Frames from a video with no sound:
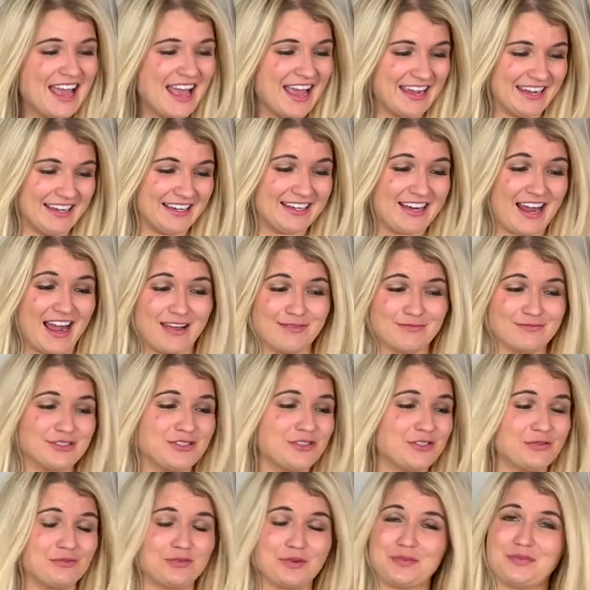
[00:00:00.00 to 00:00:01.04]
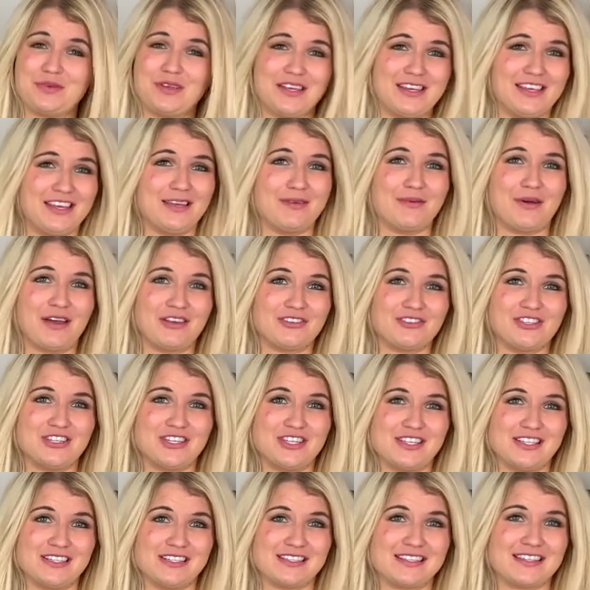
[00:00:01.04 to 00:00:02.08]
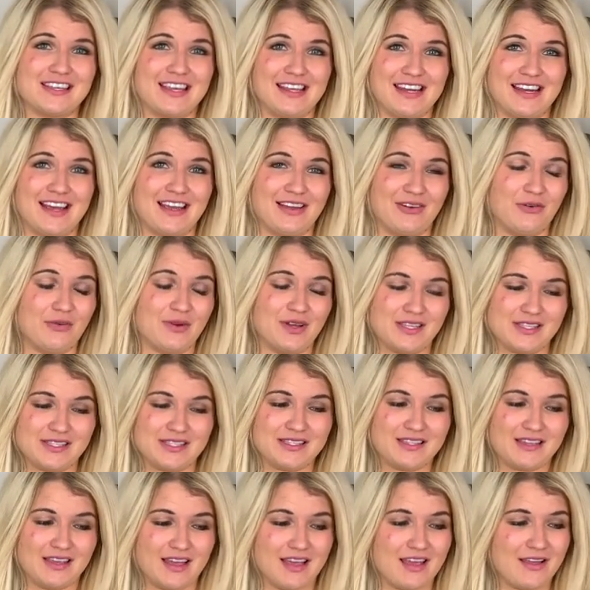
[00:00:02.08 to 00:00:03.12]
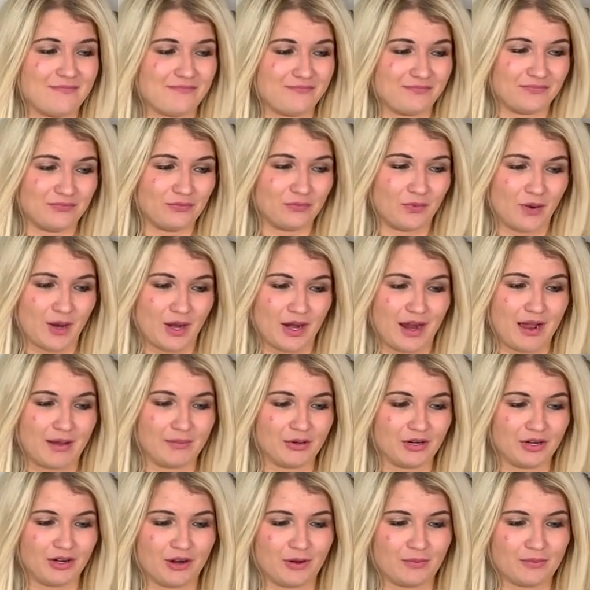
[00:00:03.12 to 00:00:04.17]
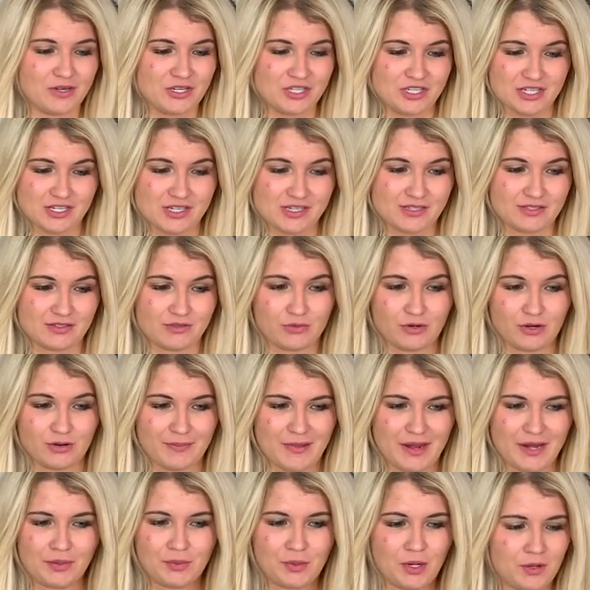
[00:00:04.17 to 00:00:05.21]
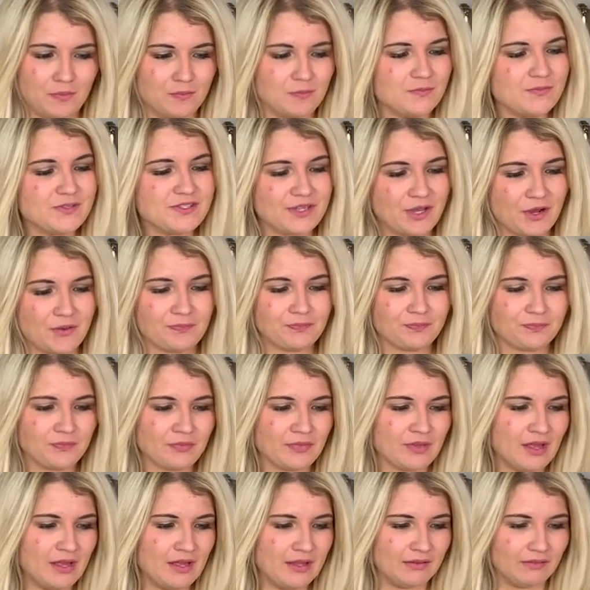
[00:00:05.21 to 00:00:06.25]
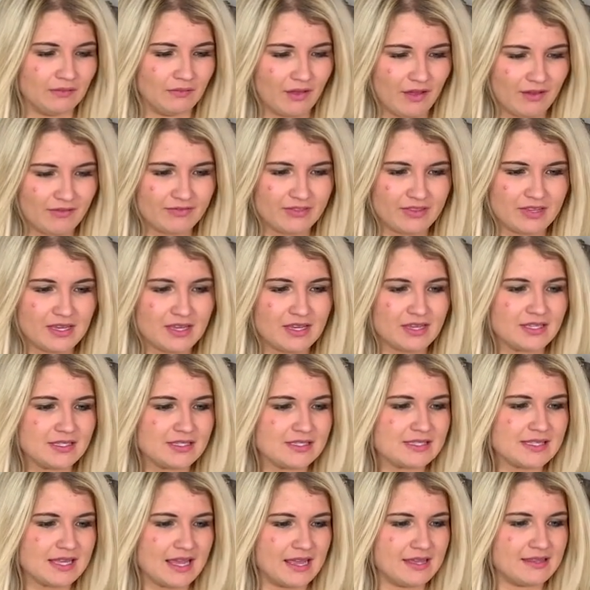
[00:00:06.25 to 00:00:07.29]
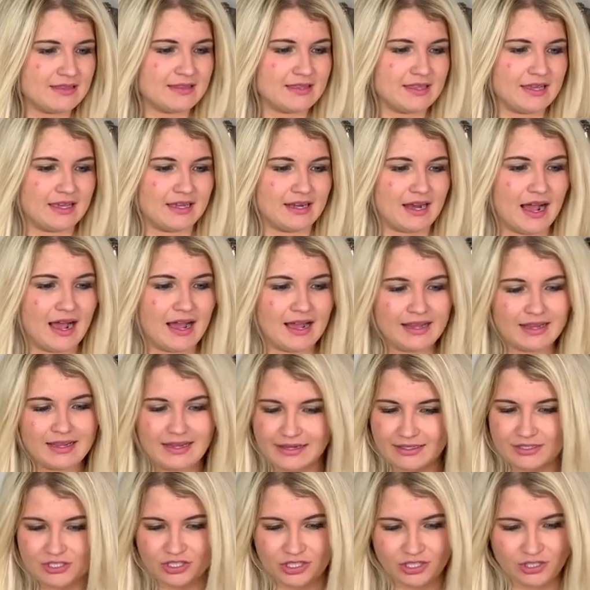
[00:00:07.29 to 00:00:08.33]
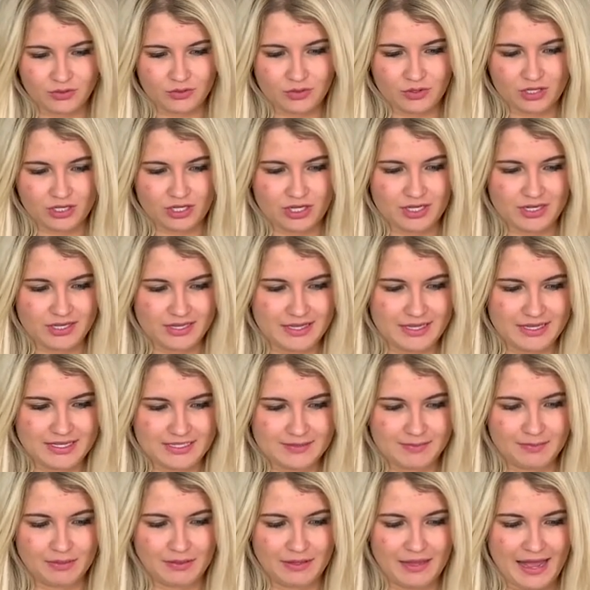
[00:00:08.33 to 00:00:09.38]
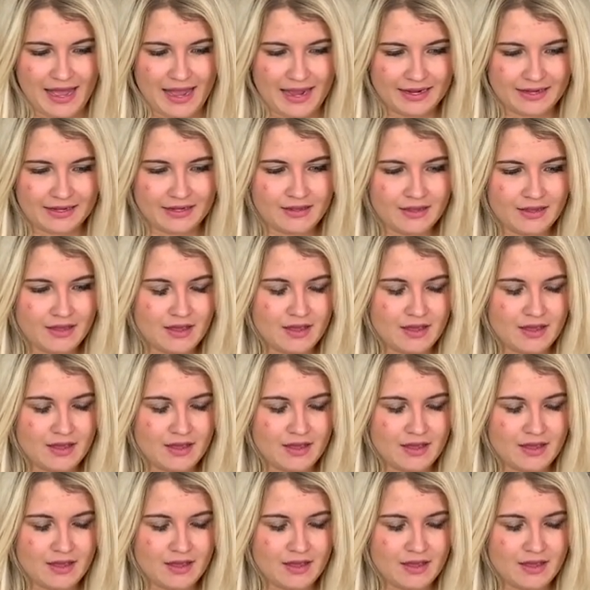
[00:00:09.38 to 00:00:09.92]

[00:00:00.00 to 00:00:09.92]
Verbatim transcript: And I'm super picky about jeans, and I always um, wear Abercrombie jeans or Madewell. So love these. And then I actually ordered this black